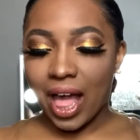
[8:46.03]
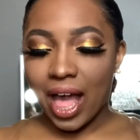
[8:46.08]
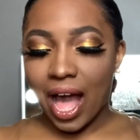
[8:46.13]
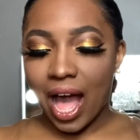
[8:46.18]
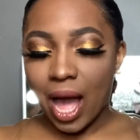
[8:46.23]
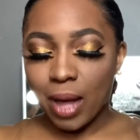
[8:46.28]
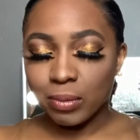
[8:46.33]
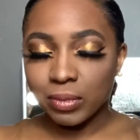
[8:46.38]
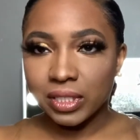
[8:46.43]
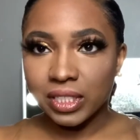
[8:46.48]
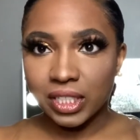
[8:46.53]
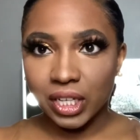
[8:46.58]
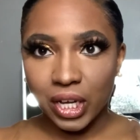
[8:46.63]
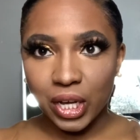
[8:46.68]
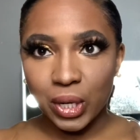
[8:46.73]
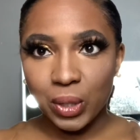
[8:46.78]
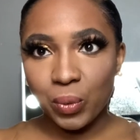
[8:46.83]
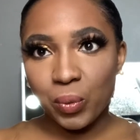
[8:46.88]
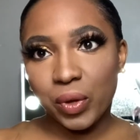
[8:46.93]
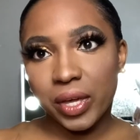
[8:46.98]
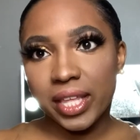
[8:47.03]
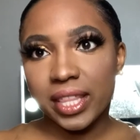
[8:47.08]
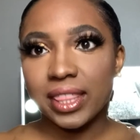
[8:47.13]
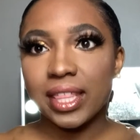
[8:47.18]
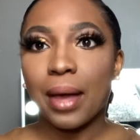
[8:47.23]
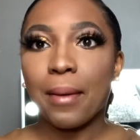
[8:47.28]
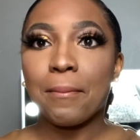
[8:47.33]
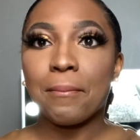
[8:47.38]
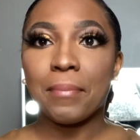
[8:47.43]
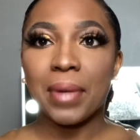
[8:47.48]
I'm done with
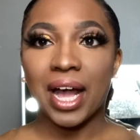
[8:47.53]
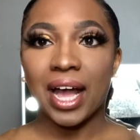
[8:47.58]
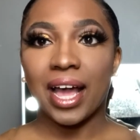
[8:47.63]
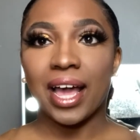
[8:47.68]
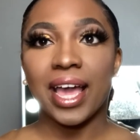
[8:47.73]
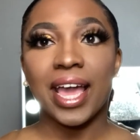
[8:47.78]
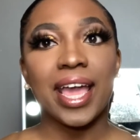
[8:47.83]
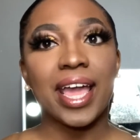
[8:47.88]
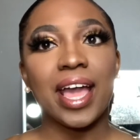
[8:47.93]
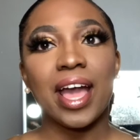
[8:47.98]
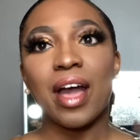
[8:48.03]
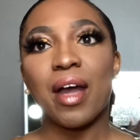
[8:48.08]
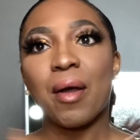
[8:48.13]
my